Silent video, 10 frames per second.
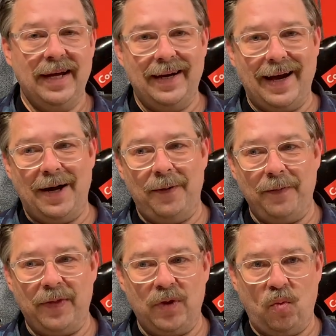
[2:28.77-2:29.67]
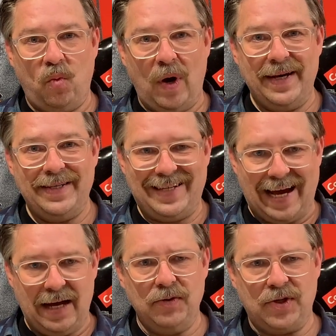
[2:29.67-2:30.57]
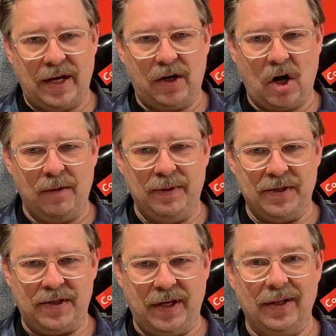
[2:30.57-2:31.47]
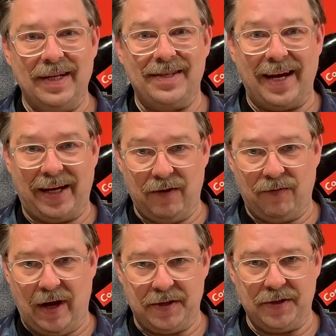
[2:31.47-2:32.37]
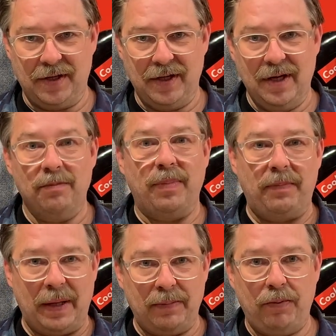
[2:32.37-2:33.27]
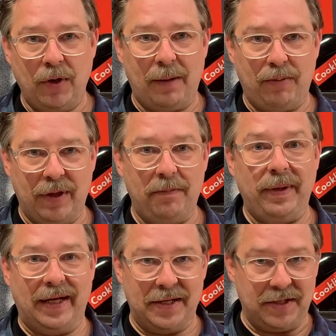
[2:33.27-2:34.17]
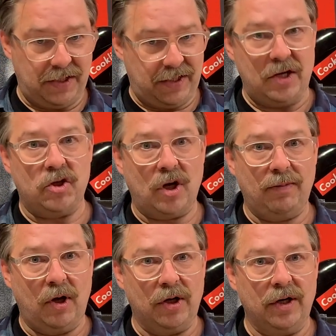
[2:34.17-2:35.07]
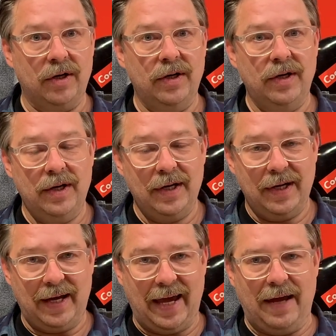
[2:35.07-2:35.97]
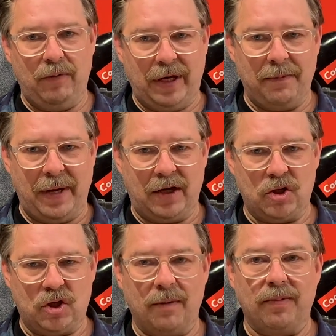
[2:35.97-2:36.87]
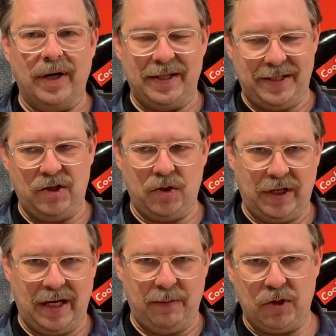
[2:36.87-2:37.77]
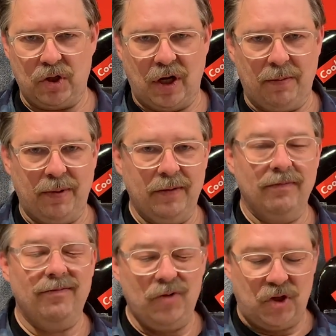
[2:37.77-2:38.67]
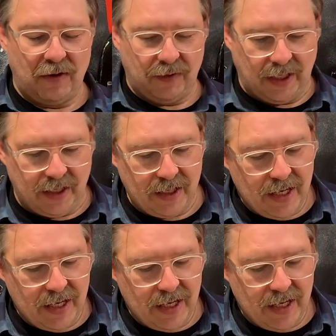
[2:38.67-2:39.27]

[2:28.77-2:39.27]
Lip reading: Now, the one downside of carbon steel is that it can rust, but people put up with it because it stays sharp longer and we can make it sharper and it's easier to keep it sharp, generally.